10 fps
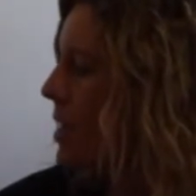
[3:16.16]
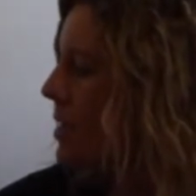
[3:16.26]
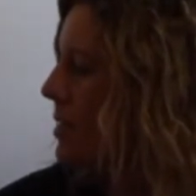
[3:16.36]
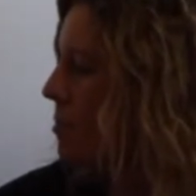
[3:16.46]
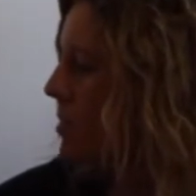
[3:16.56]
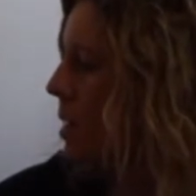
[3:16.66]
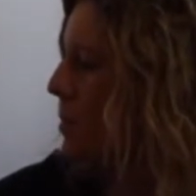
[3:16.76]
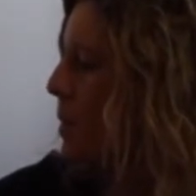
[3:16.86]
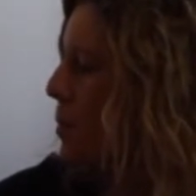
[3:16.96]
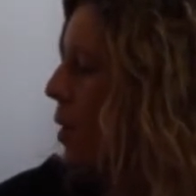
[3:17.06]
Sometimes
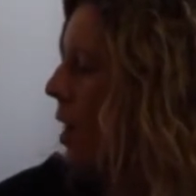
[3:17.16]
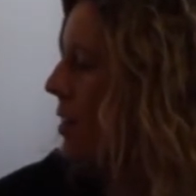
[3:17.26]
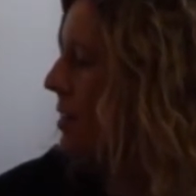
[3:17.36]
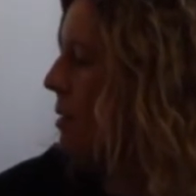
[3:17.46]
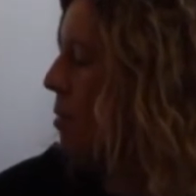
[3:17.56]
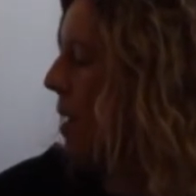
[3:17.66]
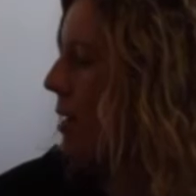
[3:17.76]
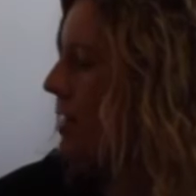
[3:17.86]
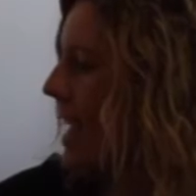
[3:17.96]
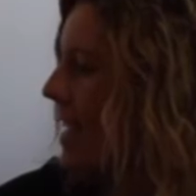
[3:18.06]
people ask him
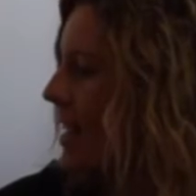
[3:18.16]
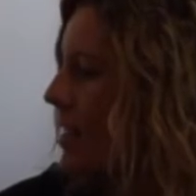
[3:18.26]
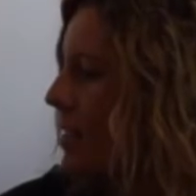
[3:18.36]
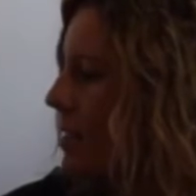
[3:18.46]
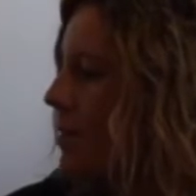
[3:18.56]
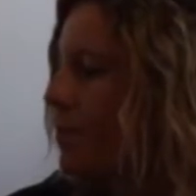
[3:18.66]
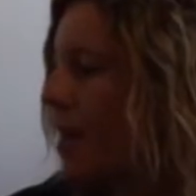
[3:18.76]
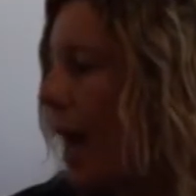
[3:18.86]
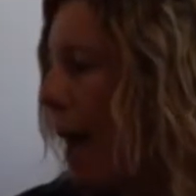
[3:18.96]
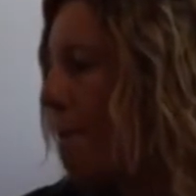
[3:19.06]
about aliens,
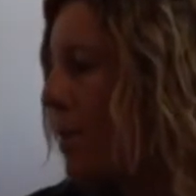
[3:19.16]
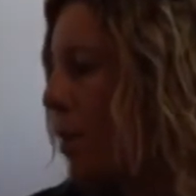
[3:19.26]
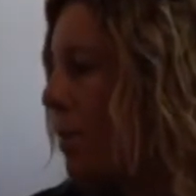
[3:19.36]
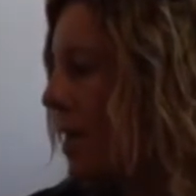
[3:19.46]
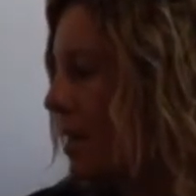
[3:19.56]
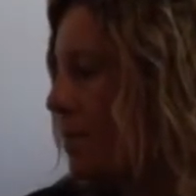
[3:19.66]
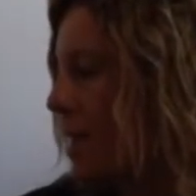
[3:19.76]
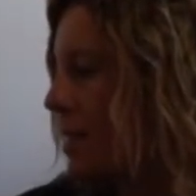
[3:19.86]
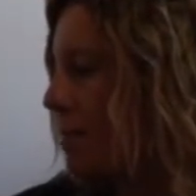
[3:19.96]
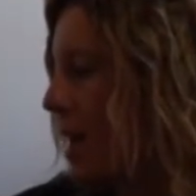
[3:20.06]
and Bob
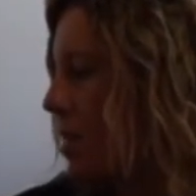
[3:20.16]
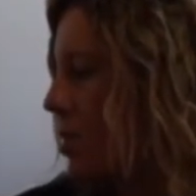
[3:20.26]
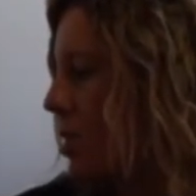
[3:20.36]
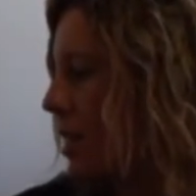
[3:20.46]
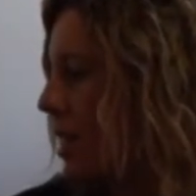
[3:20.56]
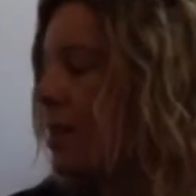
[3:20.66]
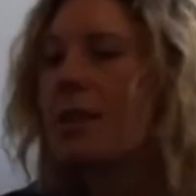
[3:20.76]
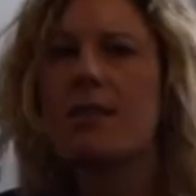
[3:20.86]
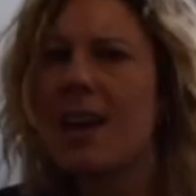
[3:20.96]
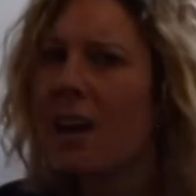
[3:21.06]
explains patiently
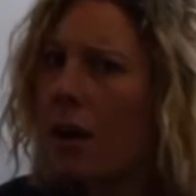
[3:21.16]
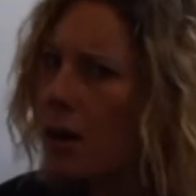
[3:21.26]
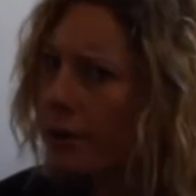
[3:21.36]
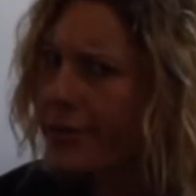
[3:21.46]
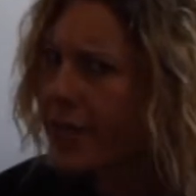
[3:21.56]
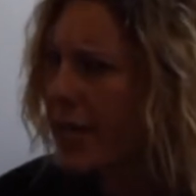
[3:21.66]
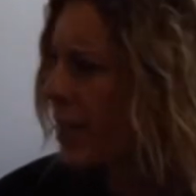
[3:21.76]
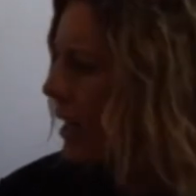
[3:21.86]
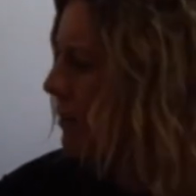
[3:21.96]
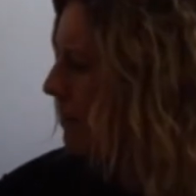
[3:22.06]
that there aren't
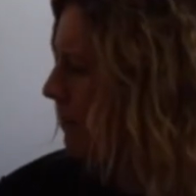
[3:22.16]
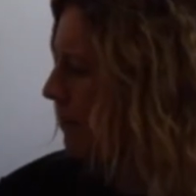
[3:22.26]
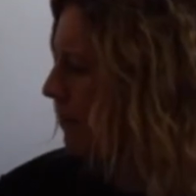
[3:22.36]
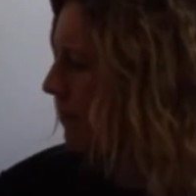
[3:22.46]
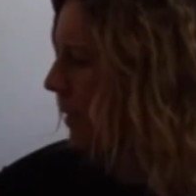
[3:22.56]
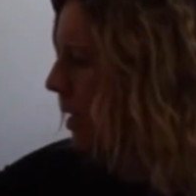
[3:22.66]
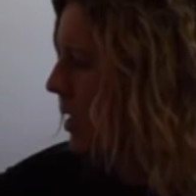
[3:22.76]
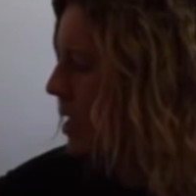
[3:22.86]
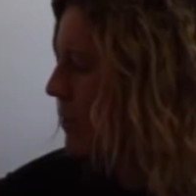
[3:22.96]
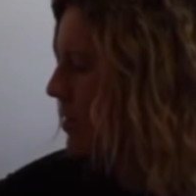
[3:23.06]
any.
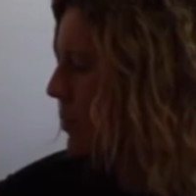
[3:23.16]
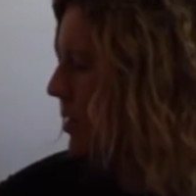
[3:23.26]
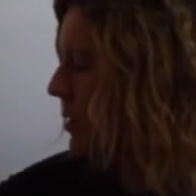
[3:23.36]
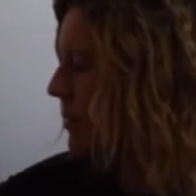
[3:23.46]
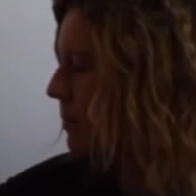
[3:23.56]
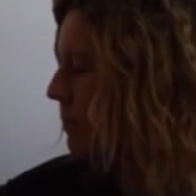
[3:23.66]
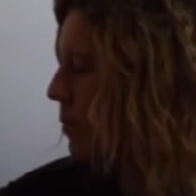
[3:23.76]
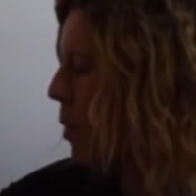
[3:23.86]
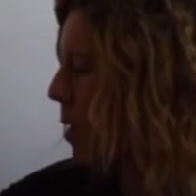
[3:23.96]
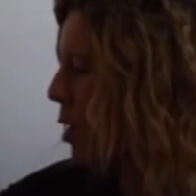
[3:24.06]
Afterwards,
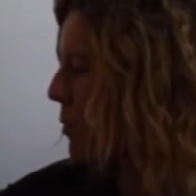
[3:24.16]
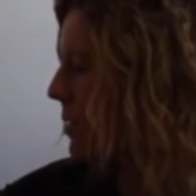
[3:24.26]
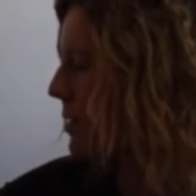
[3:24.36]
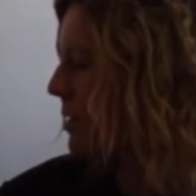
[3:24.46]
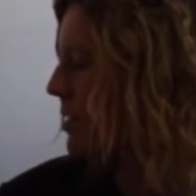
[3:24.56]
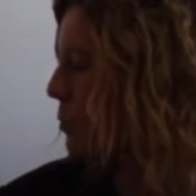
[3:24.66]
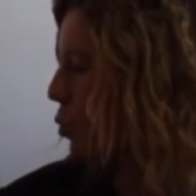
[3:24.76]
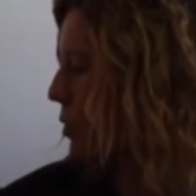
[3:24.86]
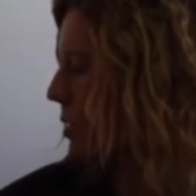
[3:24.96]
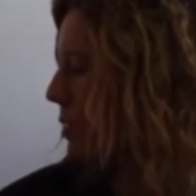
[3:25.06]
Bob opens a small
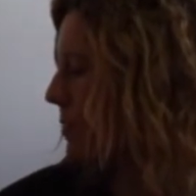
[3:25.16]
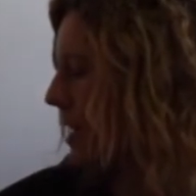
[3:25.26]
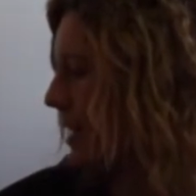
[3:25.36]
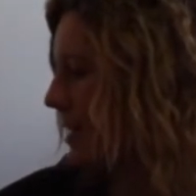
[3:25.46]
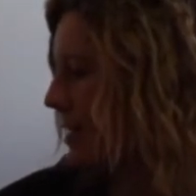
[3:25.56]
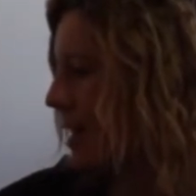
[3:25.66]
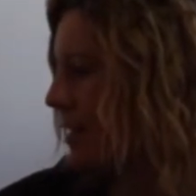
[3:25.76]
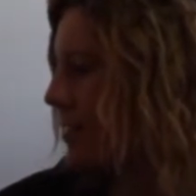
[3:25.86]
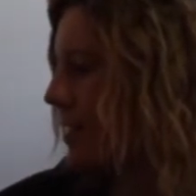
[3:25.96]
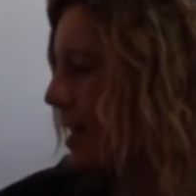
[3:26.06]
souvenir stand
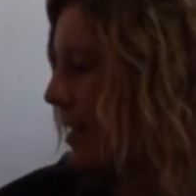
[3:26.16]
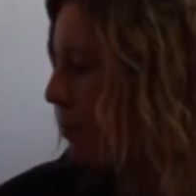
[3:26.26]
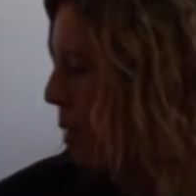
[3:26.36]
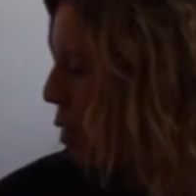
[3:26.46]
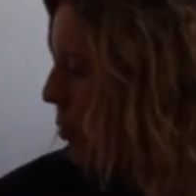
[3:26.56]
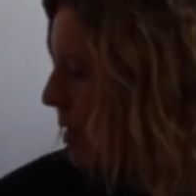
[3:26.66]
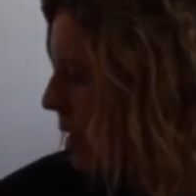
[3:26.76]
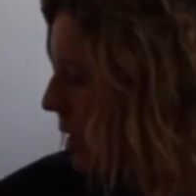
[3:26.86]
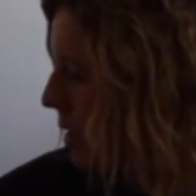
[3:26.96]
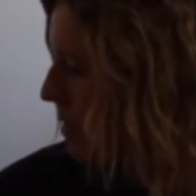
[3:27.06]
selling
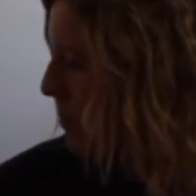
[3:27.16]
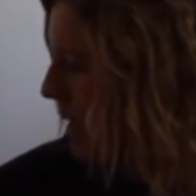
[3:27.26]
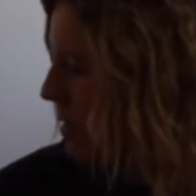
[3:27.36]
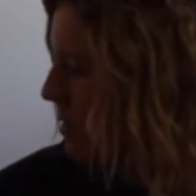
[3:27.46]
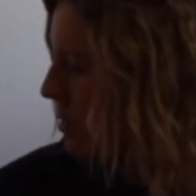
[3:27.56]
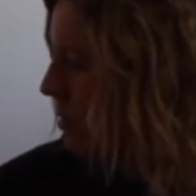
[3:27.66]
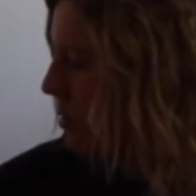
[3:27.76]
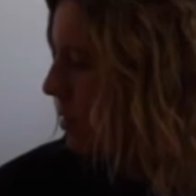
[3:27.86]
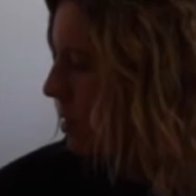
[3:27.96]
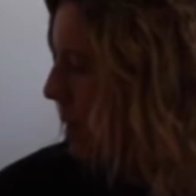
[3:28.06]
postcards,
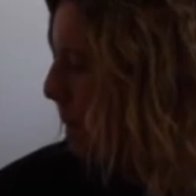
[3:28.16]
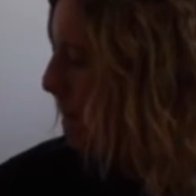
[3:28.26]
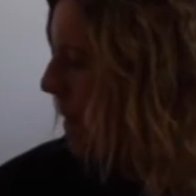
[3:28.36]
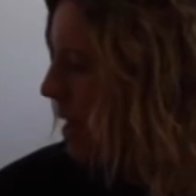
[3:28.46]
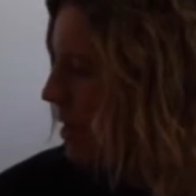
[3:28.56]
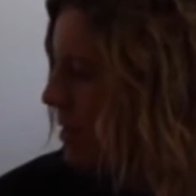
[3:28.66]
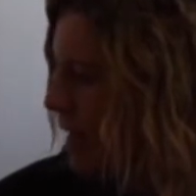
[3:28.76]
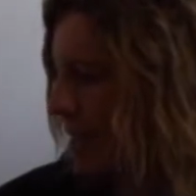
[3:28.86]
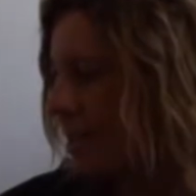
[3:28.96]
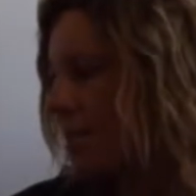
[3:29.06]
pencils, mugs
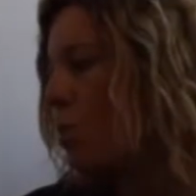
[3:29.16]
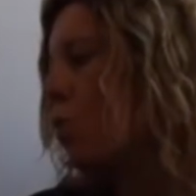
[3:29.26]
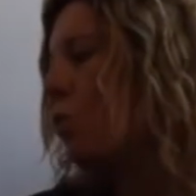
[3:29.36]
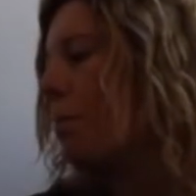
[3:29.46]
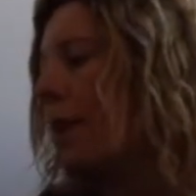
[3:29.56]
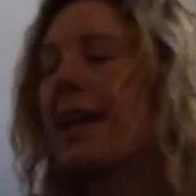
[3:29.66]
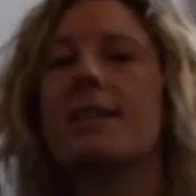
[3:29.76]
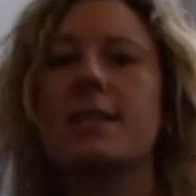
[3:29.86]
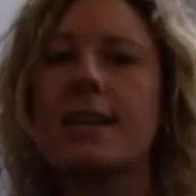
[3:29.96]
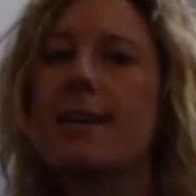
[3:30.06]
and small
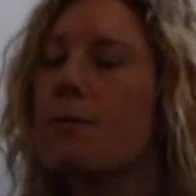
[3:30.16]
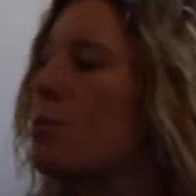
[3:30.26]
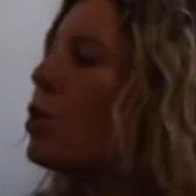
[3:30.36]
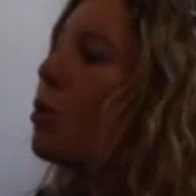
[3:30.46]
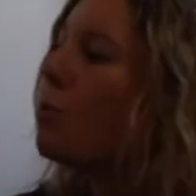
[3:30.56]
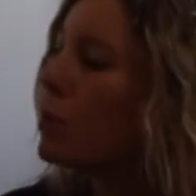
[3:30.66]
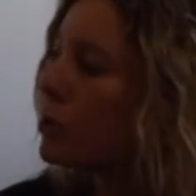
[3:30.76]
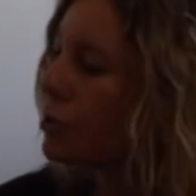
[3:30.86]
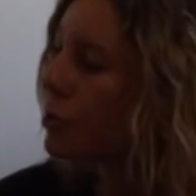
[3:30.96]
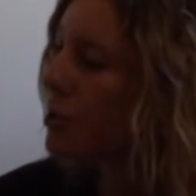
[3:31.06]
plastic moon
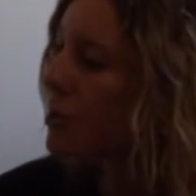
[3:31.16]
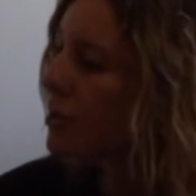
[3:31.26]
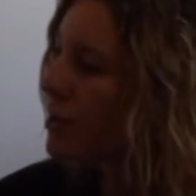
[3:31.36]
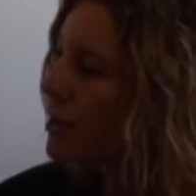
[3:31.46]
models.